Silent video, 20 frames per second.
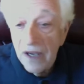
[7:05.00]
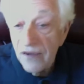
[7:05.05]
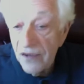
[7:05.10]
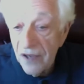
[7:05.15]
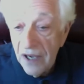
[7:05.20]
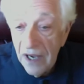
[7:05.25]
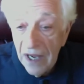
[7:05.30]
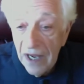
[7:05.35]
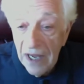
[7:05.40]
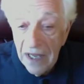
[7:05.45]

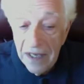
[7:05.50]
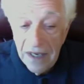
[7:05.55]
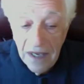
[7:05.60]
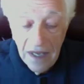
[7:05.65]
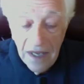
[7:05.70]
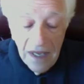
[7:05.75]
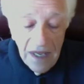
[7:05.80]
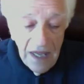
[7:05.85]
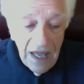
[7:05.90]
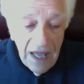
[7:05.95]
God,
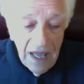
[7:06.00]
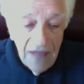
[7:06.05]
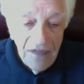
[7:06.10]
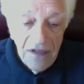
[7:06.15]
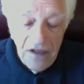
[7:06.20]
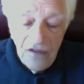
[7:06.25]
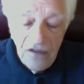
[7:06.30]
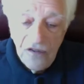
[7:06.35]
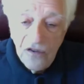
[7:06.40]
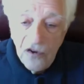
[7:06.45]
and
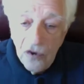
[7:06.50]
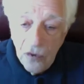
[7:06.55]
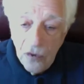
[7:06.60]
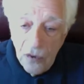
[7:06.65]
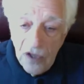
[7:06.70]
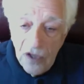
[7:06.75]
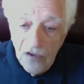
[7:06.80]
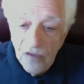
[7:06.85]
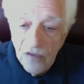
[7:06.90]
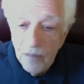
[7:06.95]
these
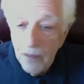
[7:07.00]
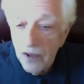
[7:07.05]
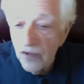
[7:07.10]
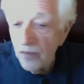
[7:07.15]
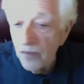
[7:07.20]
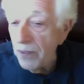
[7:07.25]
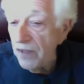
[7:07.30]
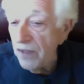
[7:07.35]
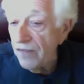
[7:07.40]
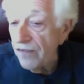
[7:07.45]
duties
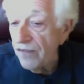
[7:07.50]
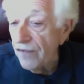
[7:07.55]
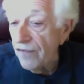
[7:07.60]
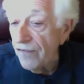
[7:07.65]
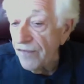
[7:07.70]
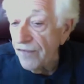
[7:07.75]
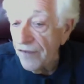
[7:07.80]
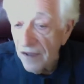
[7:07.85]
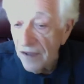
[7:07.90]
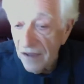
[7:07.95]
must be
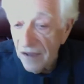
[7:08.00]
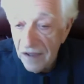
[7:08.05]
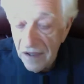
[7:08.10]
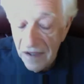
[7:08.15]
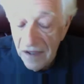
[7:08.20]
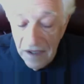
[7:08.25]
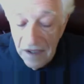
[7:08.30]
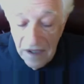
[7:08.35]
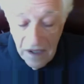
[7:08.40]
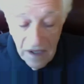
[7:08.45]
fulfilled.
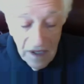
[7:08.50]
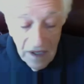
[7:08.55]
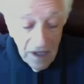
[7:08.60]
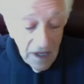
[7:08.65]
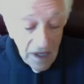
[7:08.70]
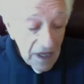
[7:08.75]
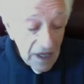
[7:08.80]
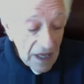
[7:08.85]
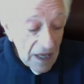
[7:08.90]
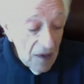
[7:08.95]

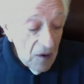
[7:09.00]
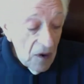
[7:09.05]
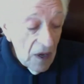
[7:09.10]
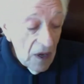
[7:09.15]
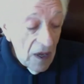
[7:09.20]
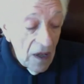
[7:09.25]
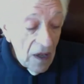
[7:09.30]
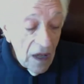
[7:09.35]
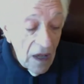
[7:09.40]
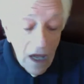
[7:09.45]

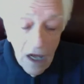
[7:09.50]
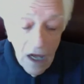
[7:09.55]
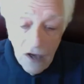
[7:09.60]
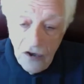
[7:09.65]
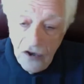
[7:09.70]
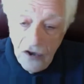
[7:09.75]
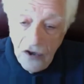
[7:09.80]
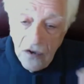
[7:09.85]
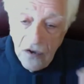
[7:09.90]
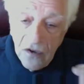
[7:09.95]

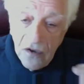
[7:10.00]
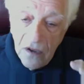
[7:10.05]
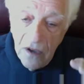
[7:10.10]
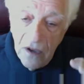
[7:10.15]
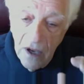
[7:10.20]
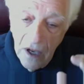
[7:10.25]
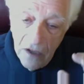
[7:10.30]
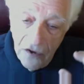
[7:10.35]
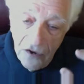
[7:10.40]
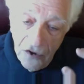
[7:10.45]
A
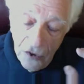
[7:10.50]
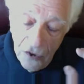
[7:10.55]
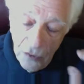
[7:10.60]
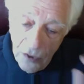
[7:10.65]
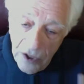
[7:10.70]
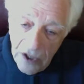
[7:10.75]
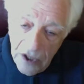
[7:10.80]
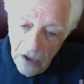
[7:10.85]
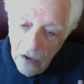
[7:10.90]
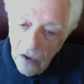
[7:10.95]

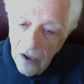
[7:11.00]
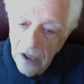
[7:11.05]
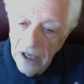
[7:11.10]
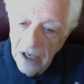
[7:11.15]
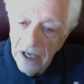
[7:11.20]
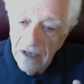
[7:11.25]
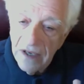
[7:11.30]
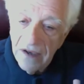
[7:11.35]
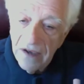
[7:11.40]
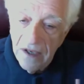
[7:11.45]

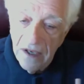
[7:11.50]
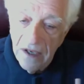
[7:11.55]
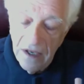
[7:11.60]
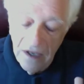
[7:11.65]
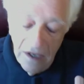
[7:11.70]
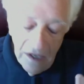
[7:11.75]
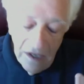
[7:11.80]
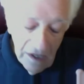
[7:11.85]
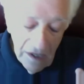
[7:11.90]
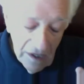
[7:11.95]

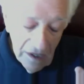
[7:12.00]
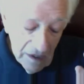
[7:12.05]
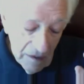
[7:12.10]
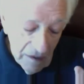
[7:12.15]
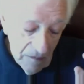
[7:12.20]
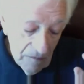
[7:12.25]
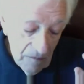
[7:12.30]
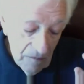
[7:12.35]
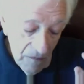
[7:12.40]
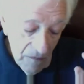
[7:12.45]
duty-oriented
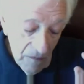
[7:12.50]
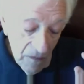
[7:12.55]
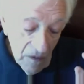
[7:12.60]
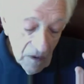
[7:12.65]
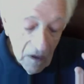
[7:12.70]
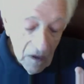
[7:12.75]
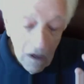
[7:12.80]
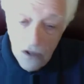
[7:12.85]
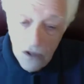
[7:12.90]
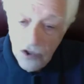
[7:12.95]

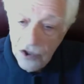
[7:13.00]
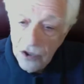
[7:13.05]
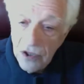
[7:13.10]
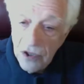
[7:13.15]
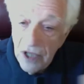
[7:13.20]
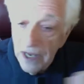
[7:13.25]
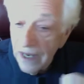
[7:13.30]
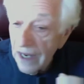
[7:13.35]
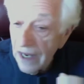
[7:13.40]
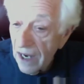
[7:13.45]
culture
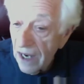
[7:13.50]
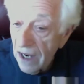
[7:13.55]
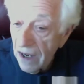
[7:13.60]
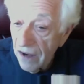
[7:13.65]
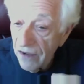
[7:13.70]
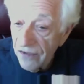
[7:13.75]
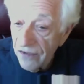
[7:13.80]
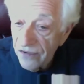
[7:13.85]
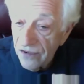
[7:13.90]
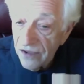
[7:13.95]
like
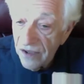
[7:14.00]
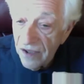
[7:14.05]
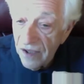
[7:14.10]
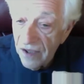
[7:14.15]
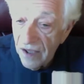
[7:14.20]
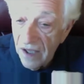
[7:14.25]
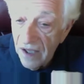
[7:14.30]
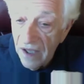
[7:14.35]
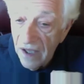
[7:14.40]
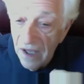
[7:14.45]
ours
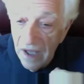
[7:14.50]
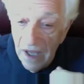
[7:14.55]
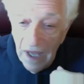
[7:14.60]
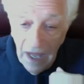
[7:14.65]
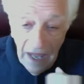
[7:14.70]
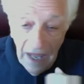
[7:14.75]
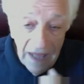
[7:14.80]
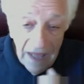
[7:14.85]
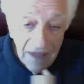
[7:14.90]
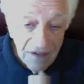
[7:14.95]

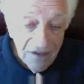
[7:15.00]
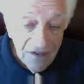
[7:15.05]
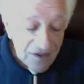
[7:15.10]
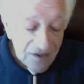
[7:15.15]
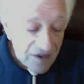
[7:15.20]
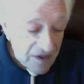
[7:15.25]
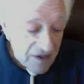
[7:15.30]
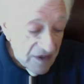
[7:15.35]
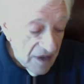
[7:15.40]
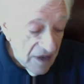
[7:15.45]

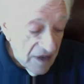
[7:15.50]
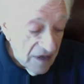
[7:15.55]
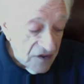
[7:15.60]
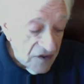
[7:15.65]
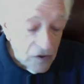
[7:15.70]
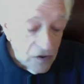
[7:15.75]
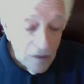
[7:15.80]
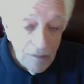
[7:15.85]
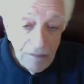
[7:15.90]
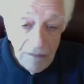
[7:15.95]
has a
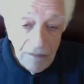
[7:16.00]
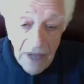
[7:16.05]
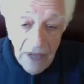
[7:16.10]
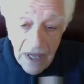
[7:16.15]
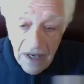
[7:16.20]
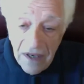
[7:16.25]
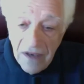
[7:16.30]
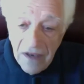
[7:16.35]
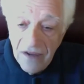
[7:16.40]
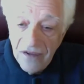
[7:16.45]

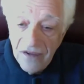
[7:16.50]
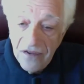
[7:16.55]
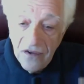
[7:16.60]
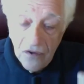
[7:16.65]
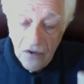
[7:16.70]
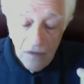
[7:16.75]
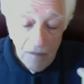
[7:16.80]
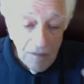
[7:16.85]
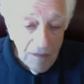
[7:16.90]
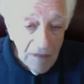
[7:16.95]
tremendous,
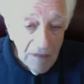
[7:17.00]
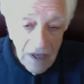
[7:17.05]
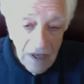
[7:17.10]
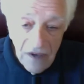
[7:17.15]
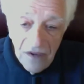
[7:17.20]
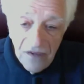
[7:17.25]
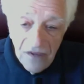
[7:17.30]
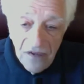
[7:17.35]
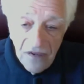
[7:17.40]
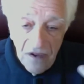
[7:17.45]

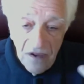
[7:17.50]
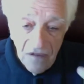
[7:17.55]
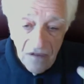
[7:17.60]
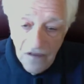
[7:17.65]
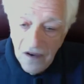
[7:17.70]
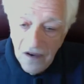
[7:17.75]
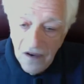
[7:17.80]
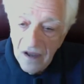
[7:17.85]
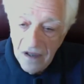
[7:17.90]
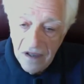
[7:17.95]
tremendous
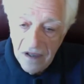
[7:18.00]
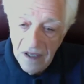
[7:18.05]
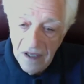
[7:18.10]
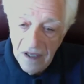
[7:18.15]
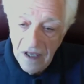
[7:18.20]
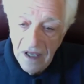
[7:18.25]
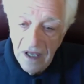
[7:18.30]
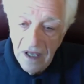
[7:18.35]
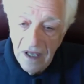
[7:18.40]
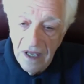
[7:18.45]
difficulty
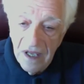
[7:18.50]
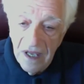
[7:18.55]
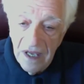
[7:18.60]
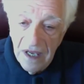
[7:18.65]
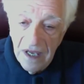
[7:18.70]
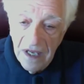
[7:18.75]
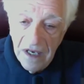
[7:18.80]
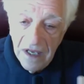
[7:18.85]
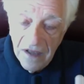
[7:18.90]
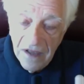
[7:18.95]

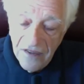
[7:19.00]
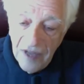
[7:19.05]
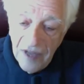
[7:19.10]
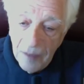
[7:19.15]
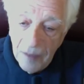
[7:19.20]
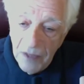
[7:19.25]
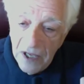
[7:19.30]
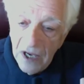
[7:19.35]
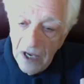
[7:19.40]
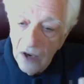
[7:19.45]
in
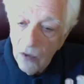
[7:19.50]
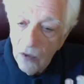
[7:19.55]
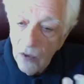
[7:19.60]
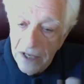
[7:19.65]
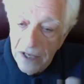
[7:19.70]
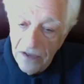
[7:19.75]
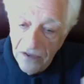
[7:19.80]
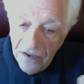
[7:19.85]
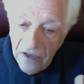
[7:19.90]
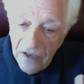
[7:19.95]
accepting a
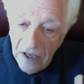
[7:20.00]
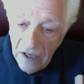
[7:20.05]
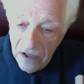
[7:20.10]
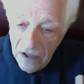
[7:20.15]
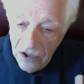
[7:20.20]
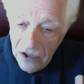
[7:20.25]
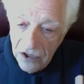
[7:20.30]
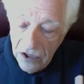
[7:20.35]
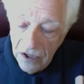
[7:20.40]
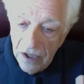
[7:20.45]
rights
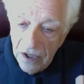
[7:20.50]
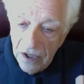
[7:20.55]
culture.